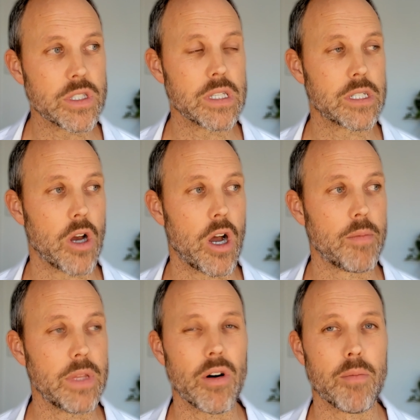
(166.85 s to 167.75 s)
of the time,
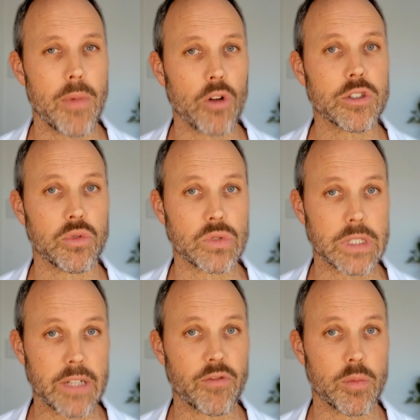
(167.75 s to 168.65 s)
there are multiple
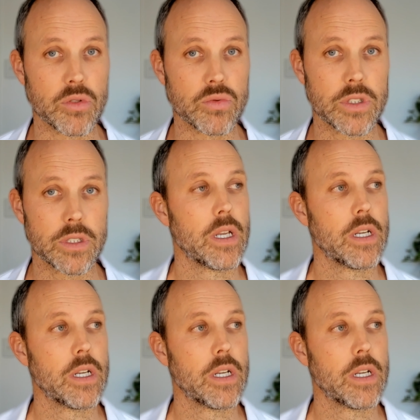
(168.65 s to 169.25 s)
deliverables.